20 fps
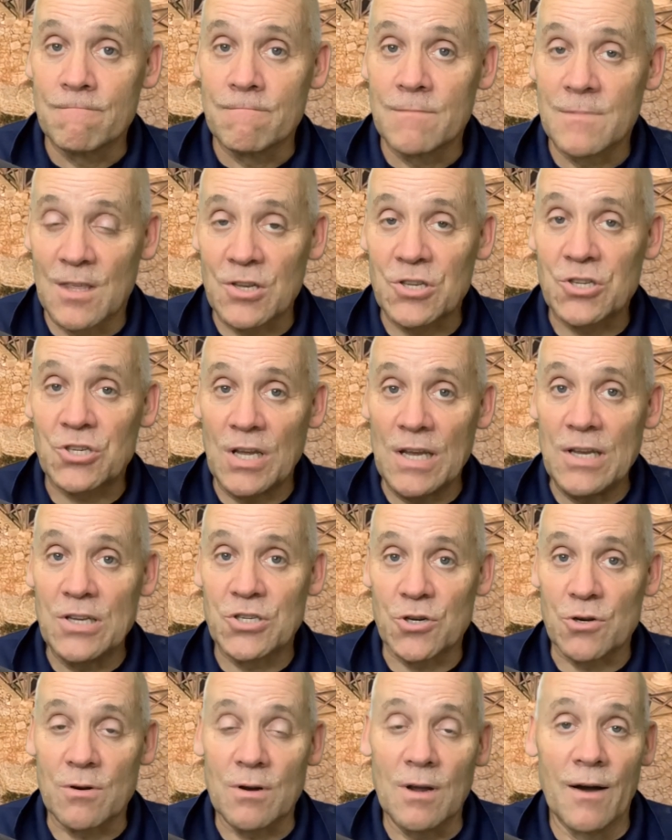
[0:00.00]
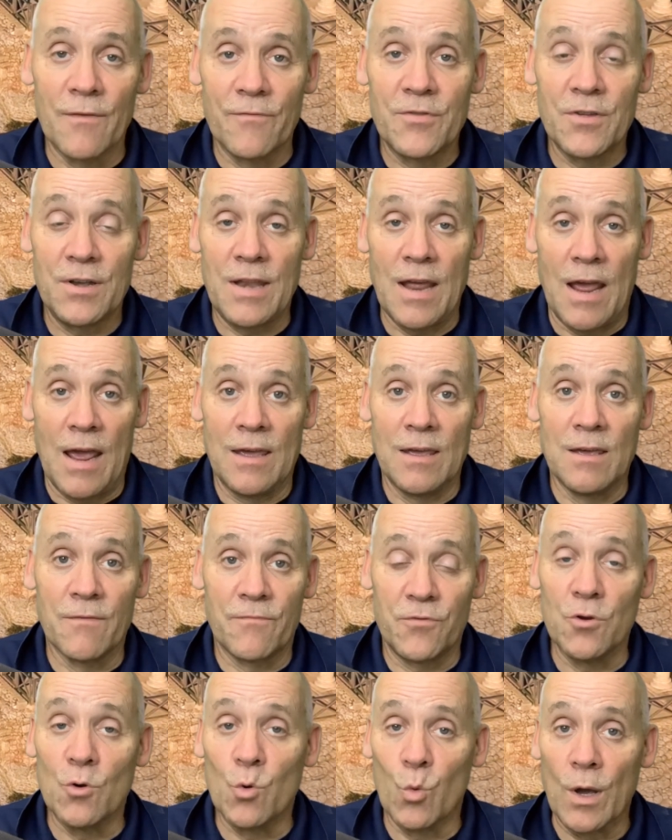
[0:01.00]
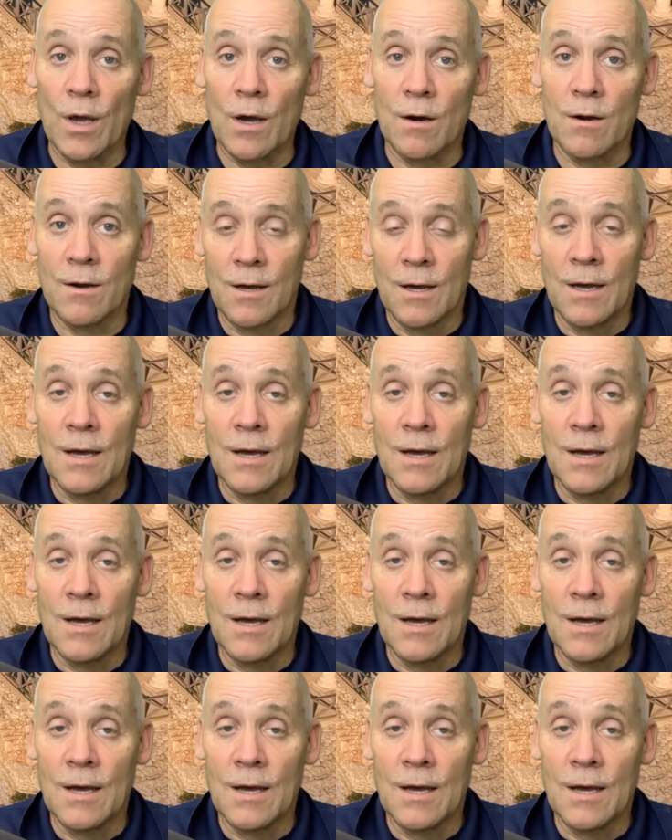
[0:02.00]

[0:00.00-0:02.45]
The Caesar of the day, if you will.